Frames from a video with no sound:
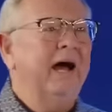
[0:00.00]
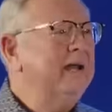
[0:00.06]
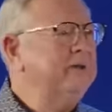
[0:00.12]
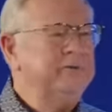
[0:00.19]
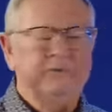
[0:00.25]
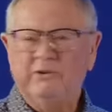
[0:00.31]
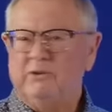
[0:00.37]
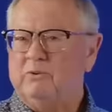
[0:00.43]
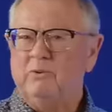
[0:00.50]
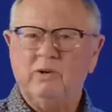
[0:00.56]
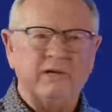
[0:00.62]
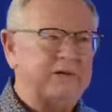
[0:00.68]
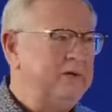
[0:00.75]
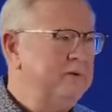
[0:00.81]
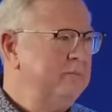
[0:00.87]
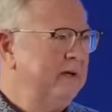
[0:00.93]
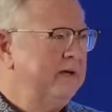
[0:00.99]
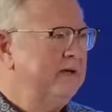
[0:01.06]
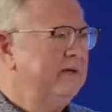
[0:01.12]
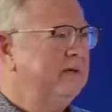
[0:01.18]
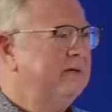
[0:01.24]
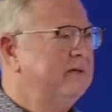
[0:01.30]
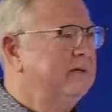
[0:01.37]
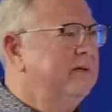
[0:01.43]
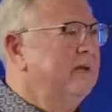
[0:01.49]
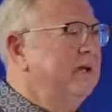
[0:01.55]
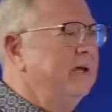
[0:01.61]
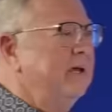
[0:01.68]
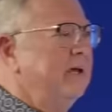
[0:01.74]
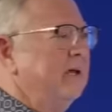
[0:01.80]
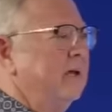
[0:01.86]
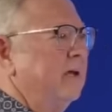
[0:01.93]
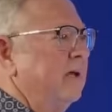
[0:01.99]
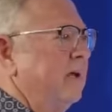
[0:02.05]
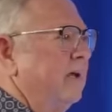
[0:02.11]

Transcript: I don't know what you may need today.